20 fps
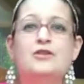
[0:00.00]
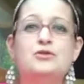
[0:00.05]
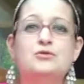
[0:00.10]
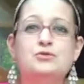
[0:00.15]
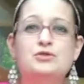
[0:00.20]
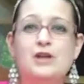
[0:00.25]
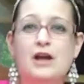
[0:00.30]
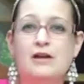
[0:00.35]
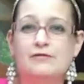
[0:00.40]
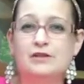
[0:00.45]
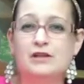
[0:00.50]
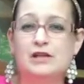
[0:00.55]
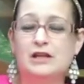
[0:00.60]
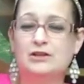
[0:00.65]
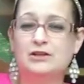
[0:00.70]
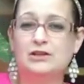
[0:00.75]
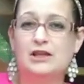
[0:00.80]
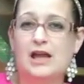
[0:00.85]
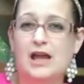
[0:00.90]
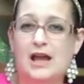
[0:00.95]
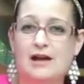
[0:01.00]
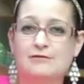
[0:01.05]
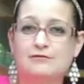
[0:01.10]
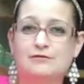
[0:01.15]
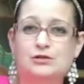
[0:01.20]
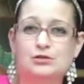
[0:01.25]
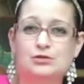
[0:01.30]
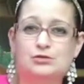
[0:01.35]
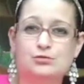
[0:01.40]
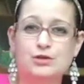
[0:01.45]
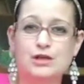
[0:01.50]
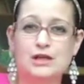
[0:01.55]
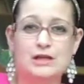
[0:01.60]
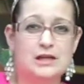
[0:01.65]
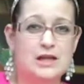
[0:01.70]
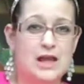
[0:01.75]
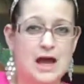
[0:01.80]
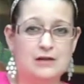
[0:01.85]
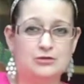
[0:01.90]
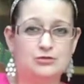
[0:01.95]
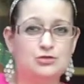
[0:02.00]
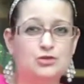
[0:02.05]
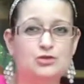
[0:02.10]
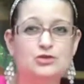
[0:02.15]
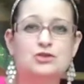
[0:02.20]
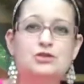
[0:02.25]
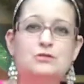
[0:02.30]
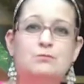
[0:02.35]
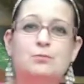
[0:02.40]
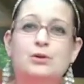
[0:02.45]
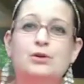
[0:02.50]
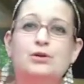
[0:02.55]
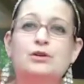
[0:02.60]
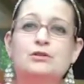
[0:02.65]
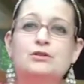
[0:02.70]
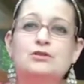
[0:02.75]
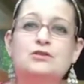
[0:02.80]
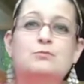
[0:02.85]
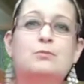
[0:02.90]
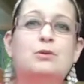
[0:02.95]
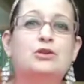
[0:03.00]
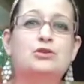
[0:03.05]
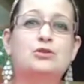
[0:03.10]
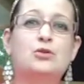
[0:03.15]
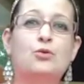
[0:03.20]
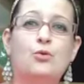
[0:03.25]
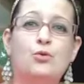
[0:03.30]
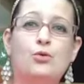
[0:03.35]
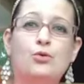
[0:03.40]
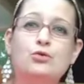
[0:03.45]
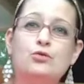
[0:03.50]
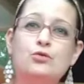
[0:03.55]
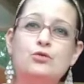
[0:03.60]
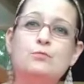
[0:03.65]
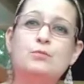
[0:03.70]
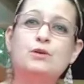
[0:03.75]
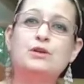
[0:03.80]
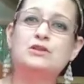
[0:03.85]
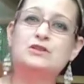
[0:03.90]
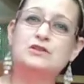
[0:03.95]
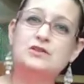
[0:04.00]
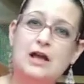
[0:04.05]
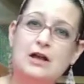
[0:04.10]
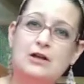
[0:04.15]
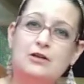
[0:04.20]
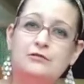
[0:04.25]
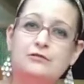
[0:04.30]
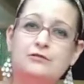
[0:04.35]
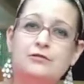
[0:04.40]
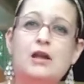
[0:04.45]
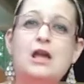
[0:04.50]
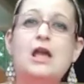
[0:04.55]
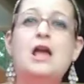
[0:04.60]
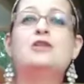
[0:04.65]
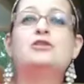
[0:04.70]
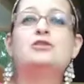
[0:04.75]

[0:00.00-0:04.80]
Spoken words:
You definitely have to treat not just the birds, but the whole coop itself